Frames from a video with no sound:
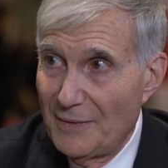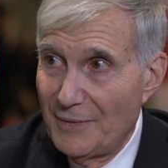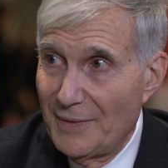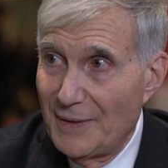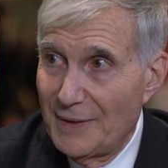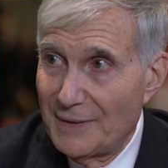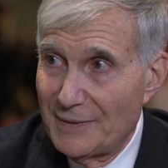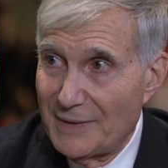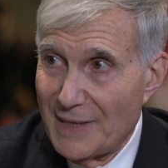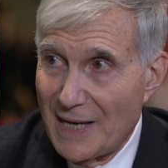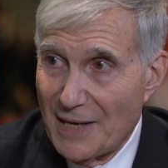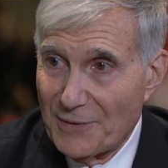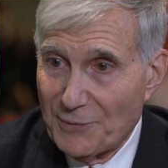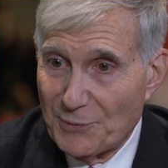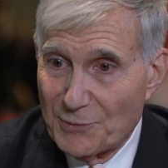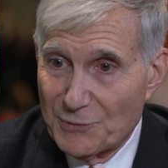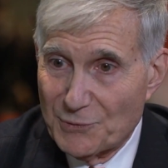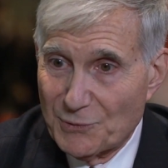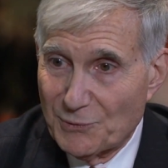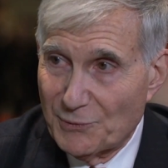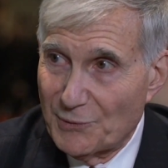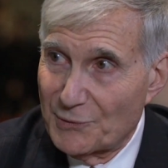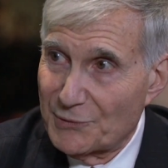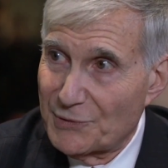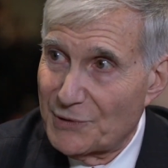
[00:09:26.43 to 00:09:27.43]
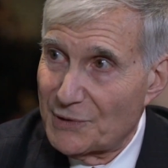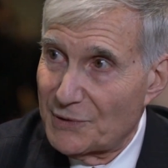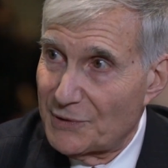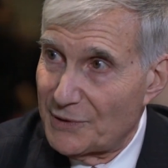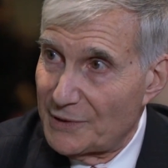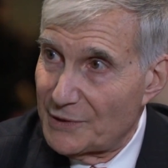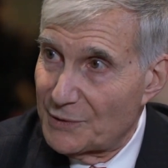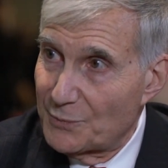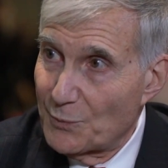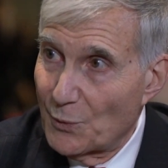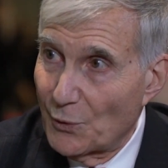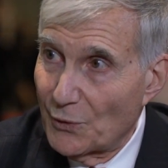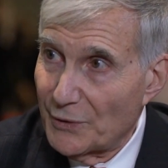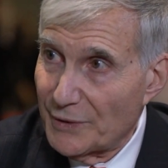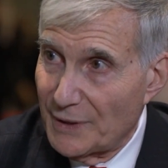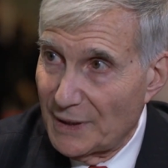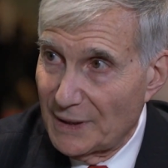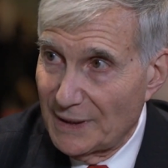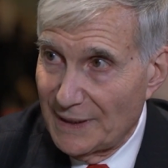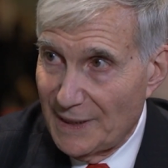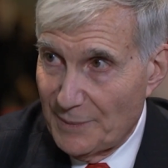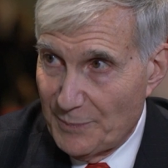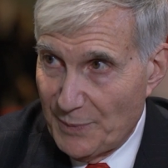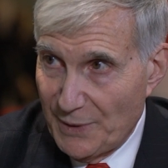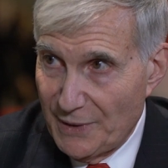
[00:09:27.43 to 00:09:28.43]
that atherosclerosis is more
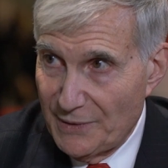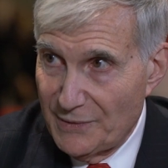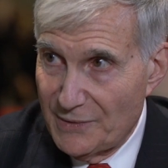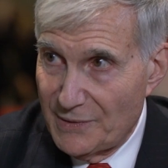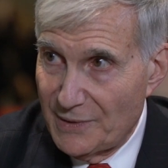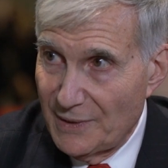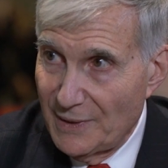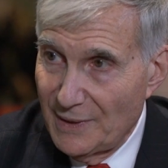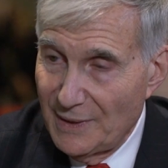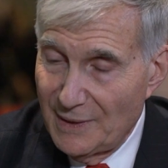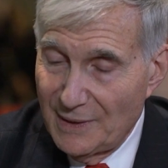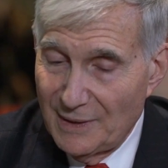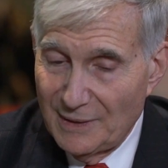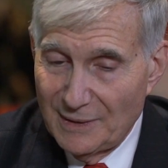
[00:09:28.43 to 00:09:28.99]
than lipids.